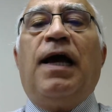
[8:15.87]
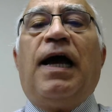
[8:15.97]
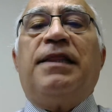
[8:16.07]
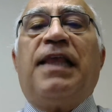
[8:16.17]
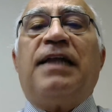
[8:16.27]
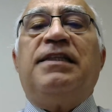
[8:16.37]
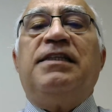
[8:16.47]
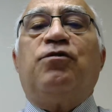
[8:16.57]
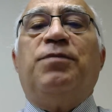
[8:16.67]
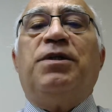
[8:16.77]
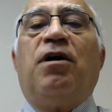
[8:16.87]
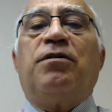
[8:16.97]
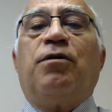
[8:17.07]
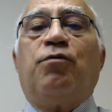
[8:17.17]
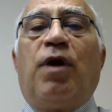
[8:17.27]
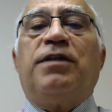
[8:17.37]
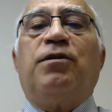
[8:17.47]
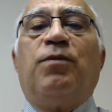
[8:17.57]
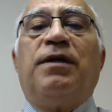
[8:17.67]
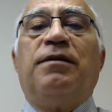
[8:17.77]
And that needs to be done right
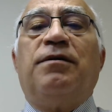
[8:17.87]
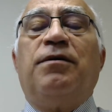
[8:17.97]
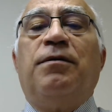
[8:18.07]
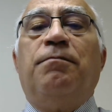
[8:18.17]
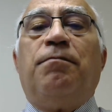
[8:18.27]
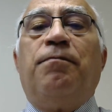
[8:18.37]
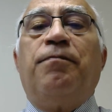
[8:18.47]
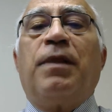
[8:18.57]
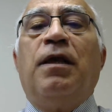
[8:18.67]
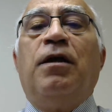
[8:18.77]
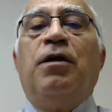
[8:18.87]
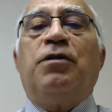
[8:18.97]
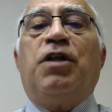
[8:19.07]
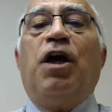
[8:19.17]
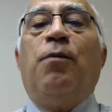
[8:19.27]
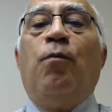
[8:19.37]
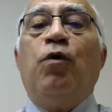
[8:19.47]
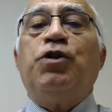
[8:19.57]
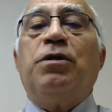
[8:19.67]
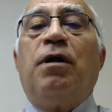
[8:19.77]
away. The
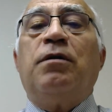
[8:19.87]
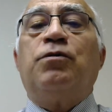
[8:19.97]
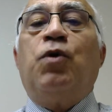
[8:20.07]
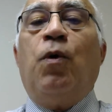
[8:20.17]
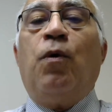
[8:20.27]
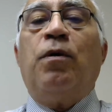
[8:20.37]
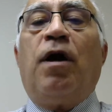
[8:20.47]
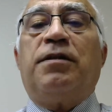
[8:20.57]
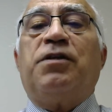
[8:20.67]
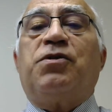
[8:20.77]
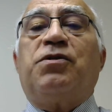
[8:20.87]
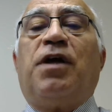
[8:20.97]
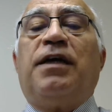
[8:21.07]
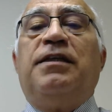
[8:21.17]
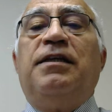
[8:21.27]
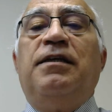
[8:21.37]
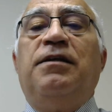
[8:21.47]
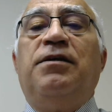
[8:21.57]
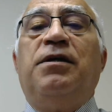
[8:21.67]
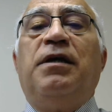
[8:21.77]
emotional toll on the society
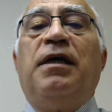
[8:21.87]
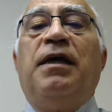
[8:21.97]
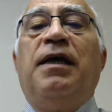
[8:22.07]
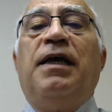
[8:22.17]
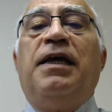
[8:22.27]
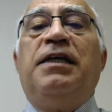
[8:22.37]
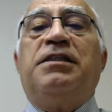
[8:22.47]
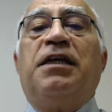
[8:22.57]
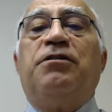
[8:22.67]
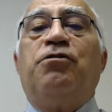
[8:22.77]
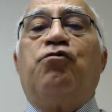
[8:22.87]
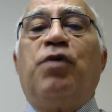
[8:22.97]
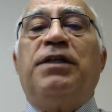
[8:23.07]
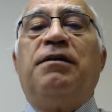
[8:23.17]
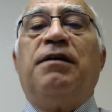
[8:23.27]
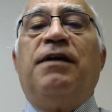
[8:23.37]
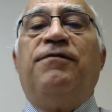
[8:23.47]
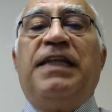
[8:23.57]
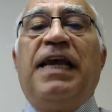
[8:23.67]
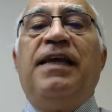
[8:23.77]
is getting greater
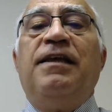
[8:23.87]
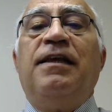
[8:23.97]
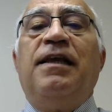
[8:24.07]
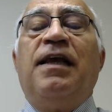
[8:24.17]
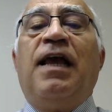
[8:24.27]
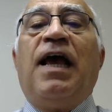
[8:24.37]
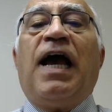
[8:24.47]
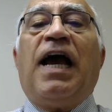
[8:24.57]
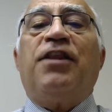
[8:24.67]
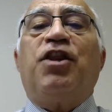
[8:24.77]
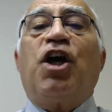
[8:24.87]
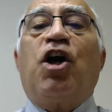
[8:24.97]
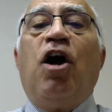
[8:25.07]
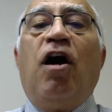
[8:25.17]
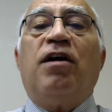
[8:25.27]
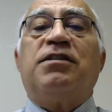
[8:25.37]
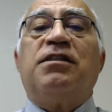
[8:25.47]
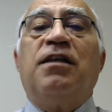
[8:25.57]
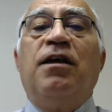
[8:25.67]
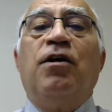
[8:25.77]
every day, and the
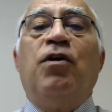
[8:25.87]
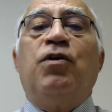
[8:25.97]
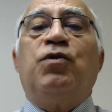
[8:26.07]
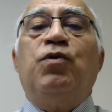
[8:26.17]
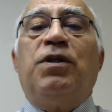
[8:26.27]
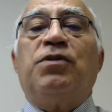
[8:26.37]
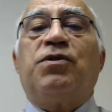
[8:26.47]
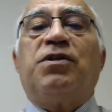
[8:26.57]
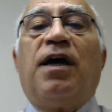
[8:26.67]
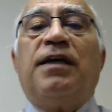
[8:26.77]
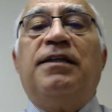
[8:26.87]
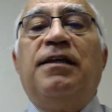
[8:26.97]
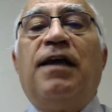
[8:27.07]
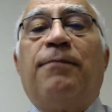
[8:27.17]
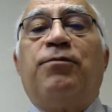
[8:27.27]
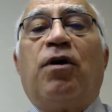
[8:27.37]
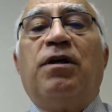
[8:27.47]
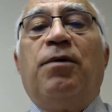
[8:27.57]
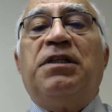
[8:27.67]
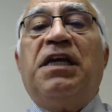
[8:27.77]
cost to the society, I'm
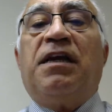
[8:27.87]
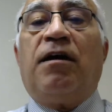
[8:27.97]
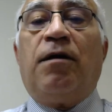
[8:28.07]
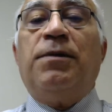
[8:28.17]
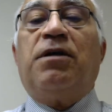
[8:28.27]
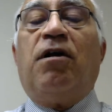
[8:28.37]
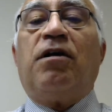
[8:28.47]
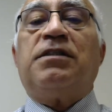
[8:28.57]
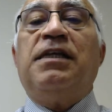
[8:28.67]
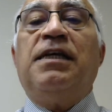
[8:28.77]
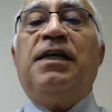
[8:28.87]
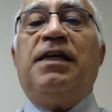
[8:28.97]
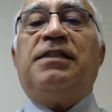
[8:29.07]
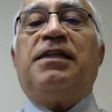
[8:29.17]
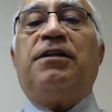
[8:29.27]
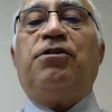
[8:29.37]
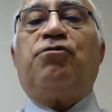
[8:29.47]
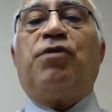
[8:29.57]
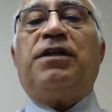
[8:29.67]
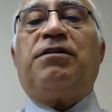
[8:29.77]
talking about economic cost, is getting
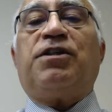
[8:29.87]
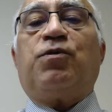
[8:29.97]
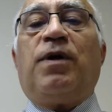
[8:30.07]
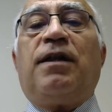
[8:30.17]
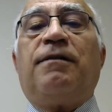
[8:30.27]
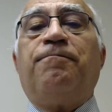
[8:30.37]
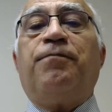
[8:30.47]
greater as well.